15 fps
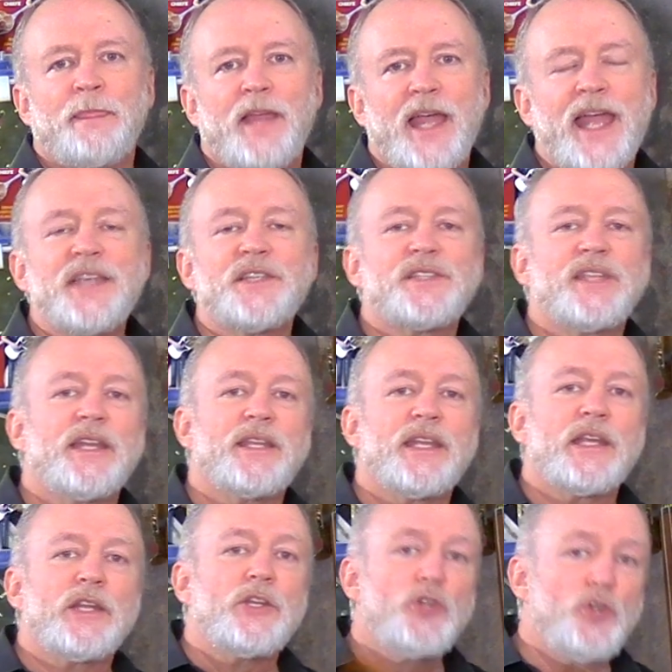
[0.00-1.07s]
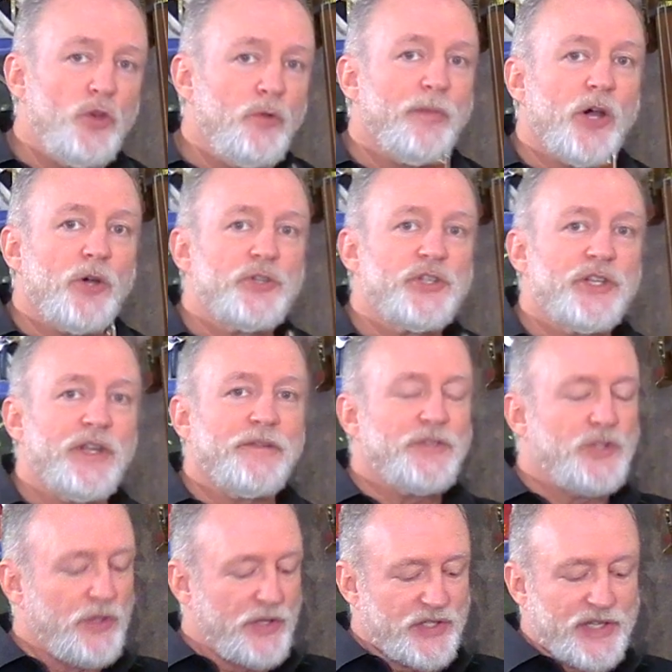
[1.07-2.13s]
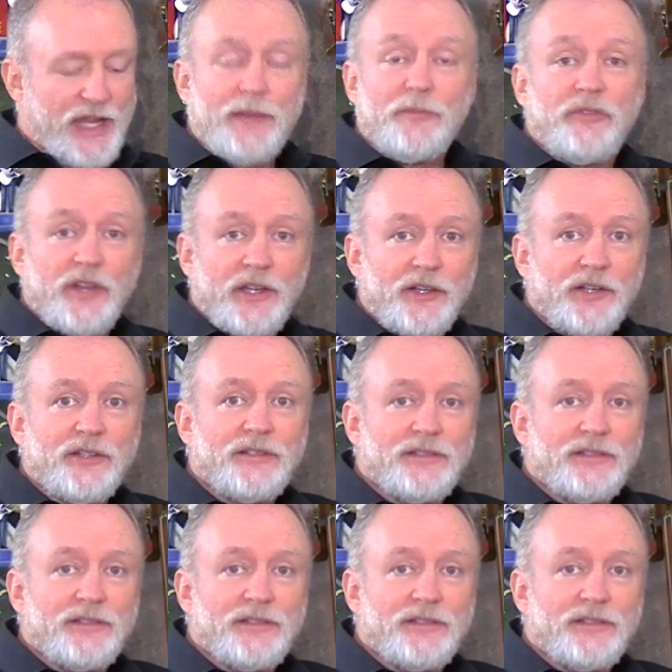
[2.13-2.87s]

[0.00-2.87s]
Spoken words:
Ascending new bow shift to the same finger.